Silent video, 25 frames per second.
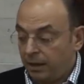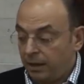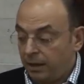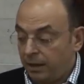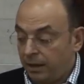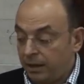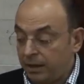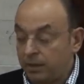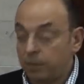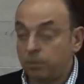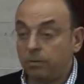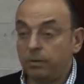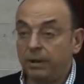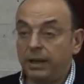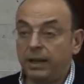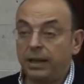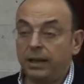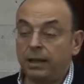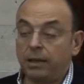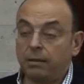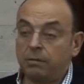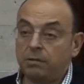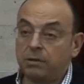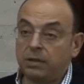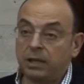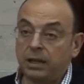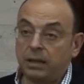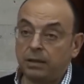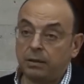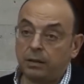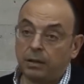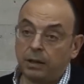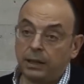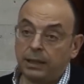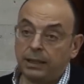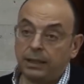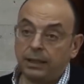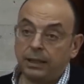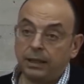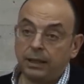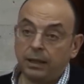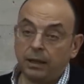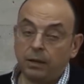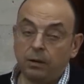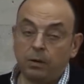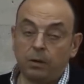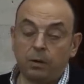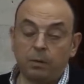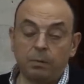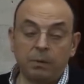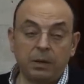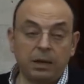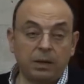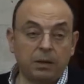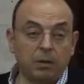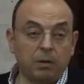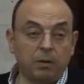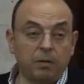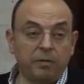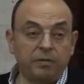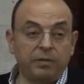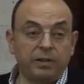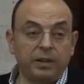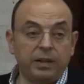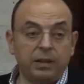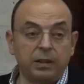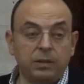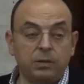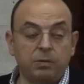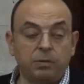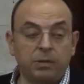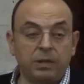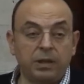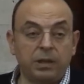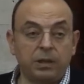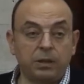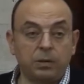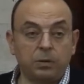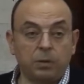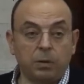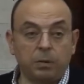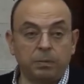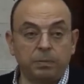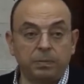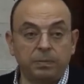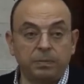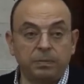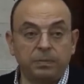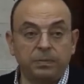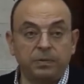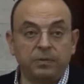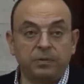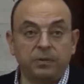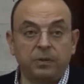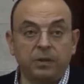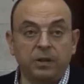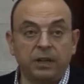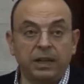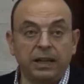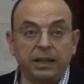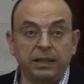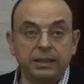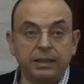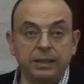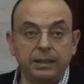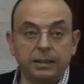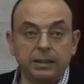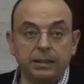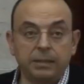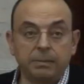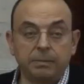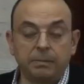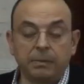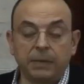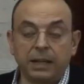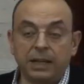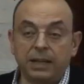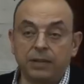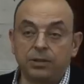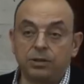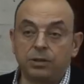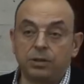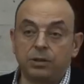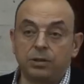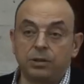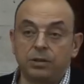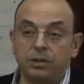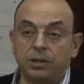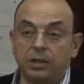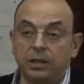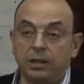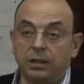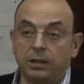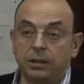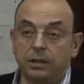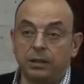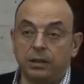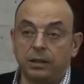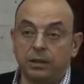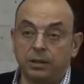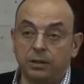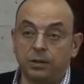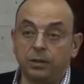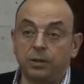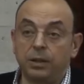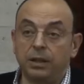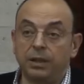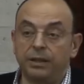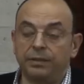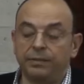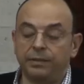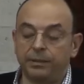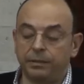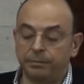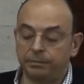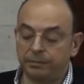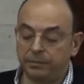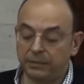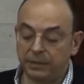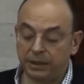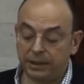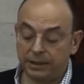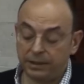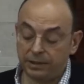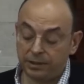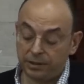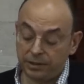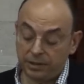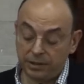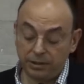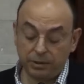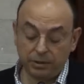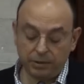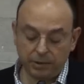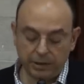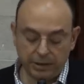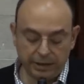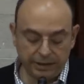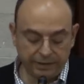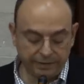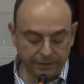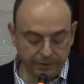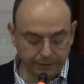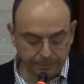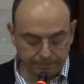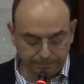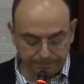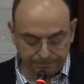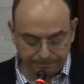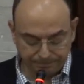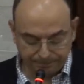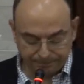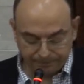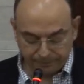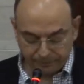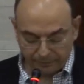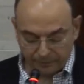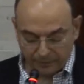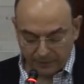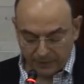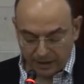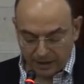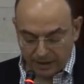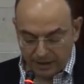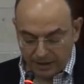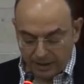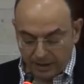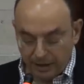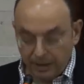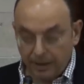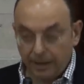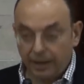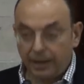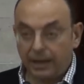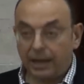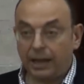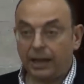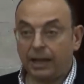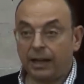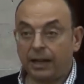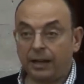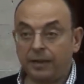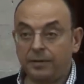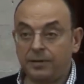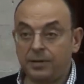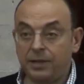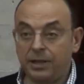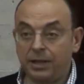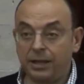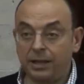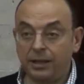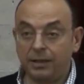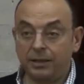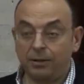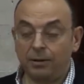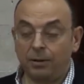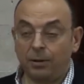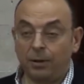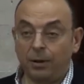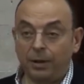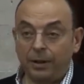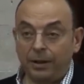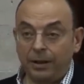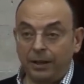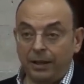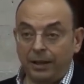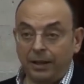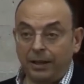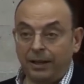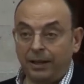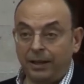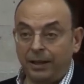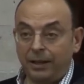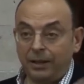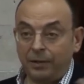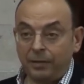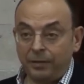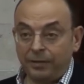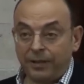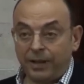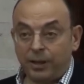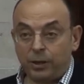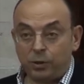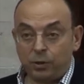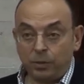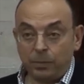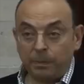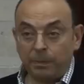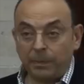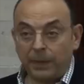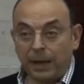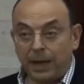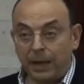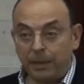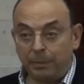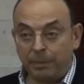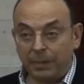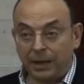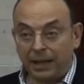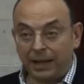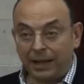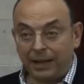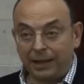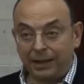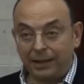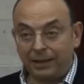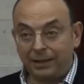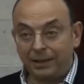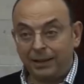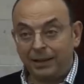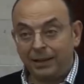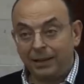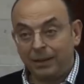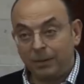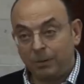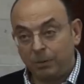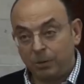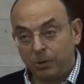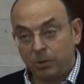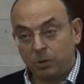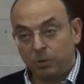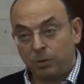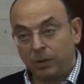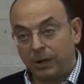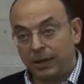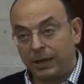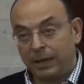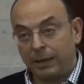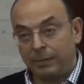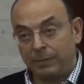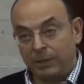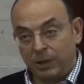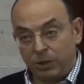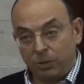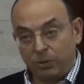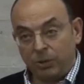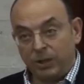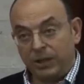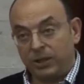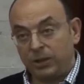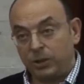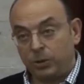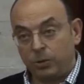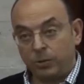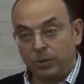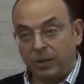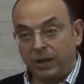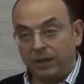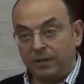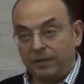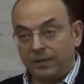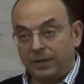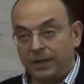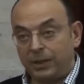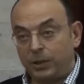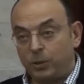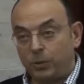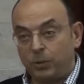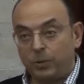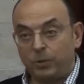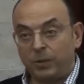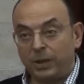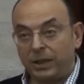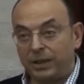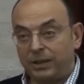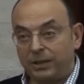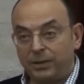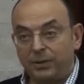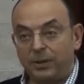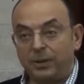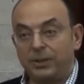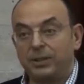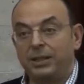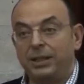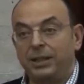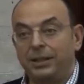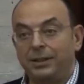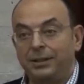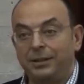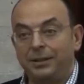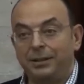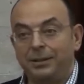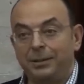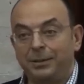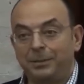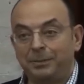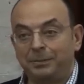Last week, I was attending a global conference with the top 400 managers in Unilever, leaders in Unilever. And I have seen all the innovation pipeline, which will come in 2012 and to 2013.